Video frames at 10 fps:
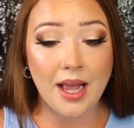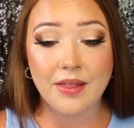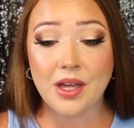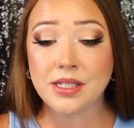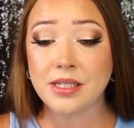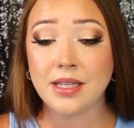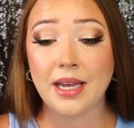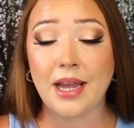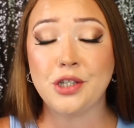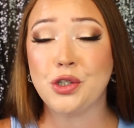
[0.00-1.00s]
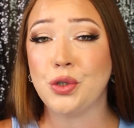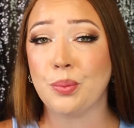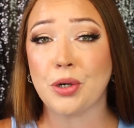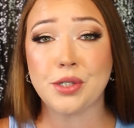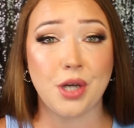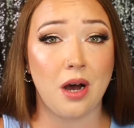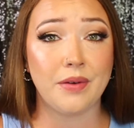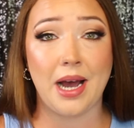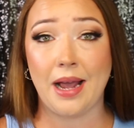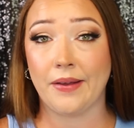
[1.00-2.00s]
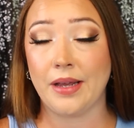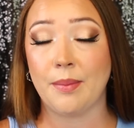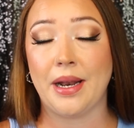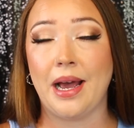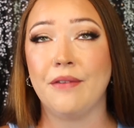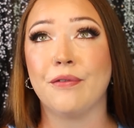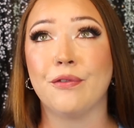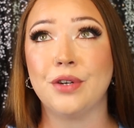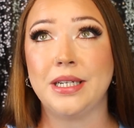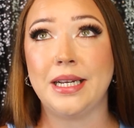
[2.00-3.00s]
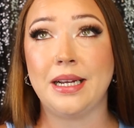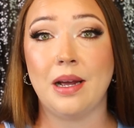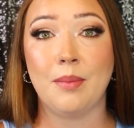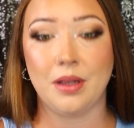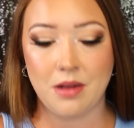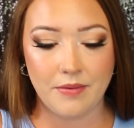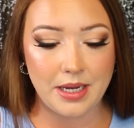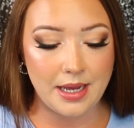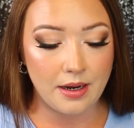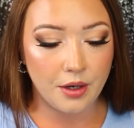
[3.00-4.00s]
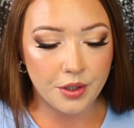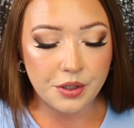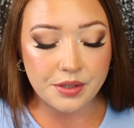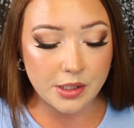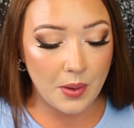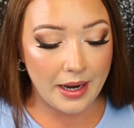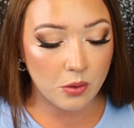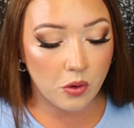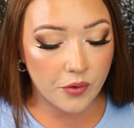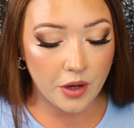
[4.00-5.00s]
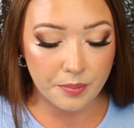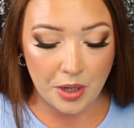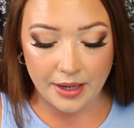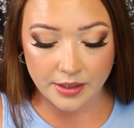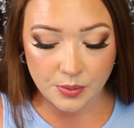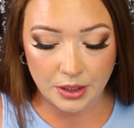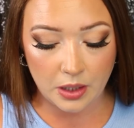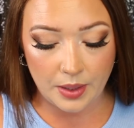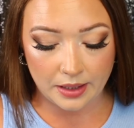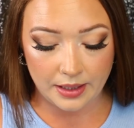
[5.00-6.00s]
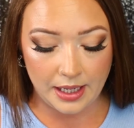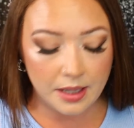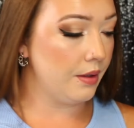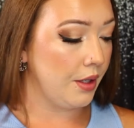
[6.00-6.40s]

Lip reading: is like a super soft eye glam and I freaking am loving it. So let's go ahead and go over all the products really quickly.